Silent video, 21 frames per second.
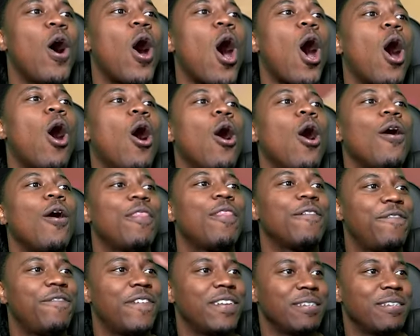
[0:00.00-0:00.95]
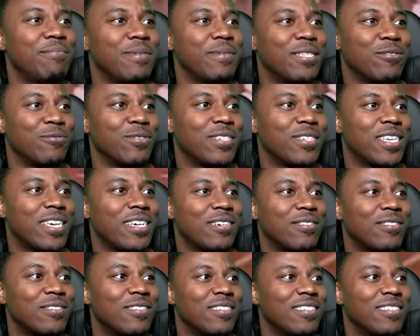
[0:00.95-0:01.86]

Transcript: all the fundamental skills.